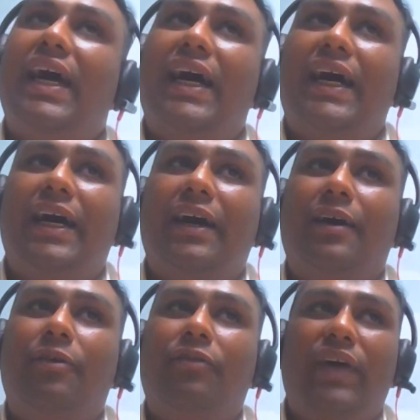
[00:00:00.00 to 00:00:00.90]

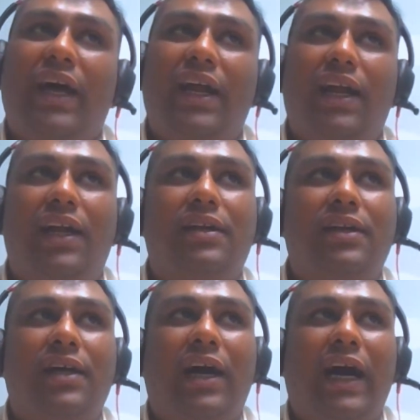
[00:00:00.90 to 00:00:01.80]
where
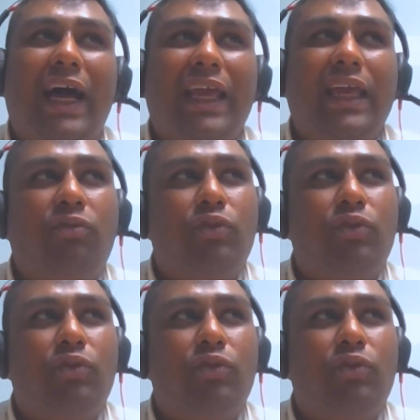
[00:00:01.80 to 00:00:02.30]
I